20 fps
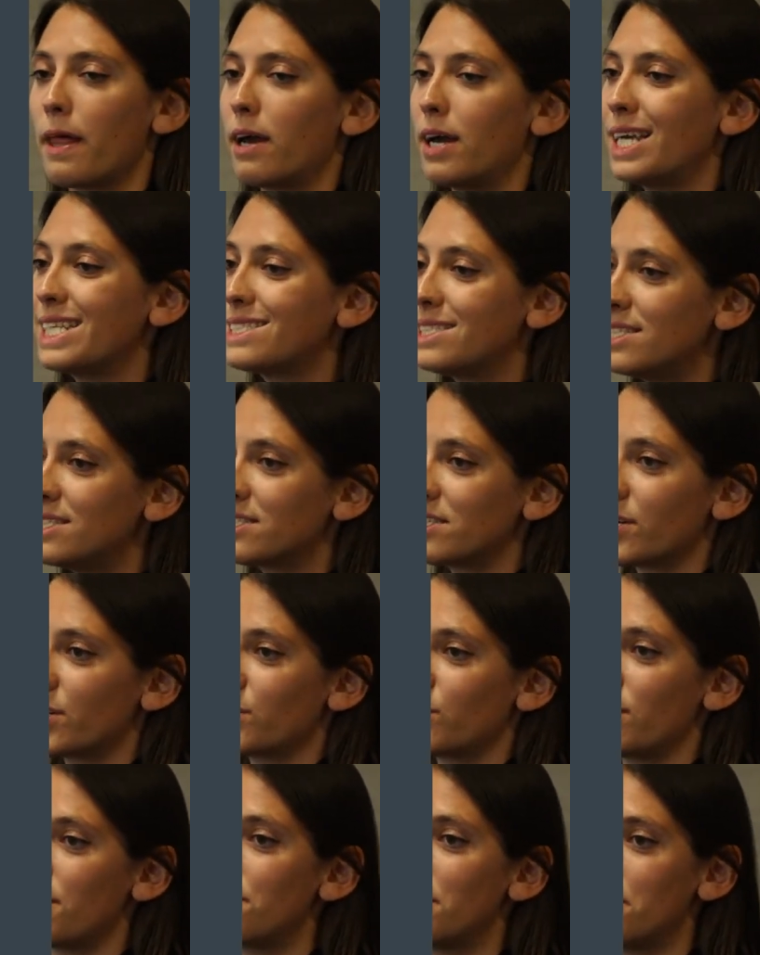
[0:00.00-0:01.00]
it's easier
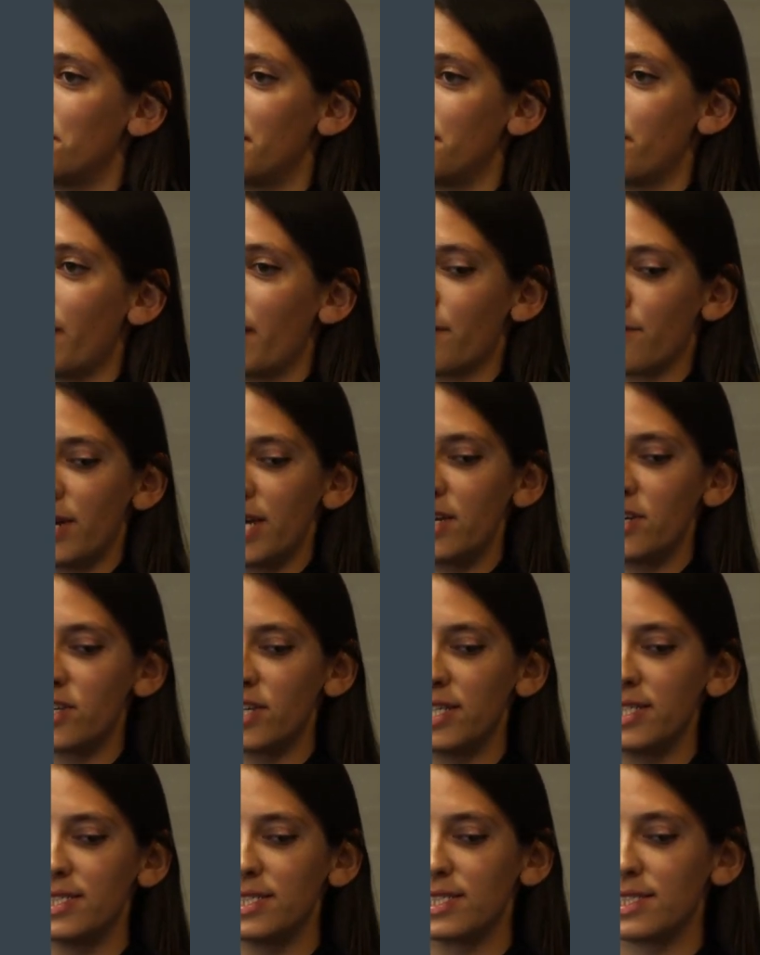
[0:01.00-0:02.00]
to implement
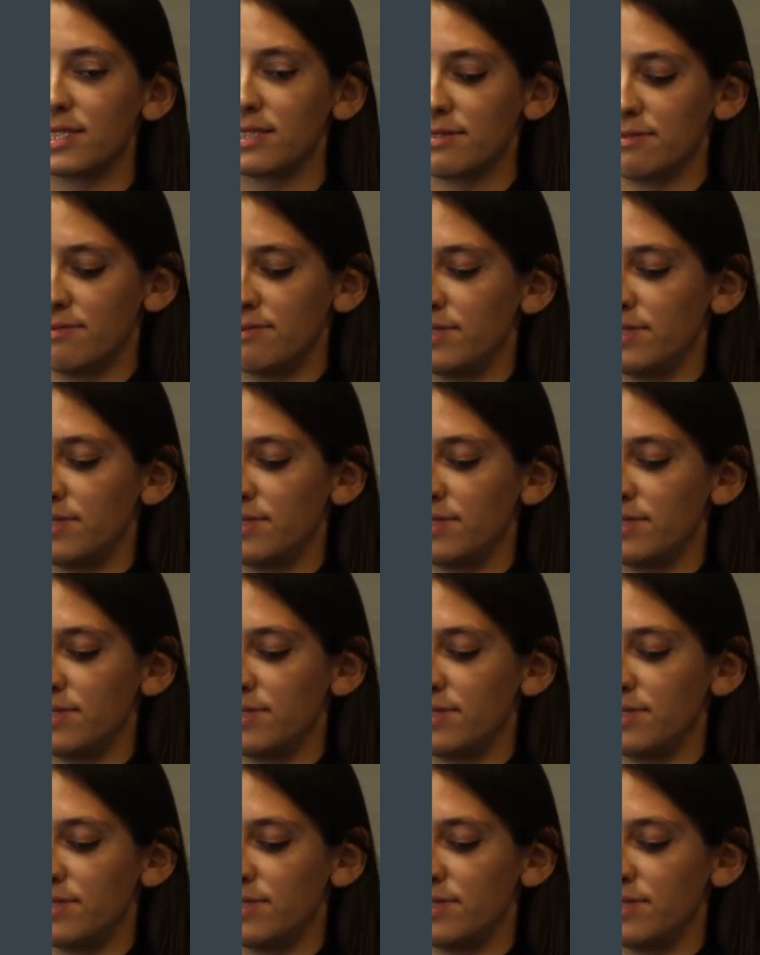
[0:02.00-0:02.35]
migrations,